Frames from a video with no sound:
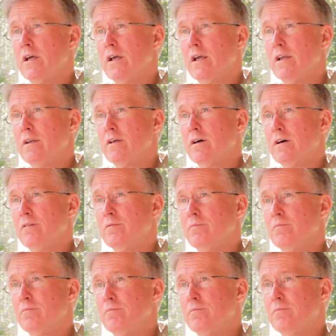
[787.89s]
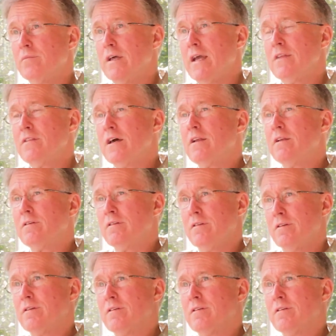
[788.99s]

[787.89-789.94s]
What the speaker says: And they then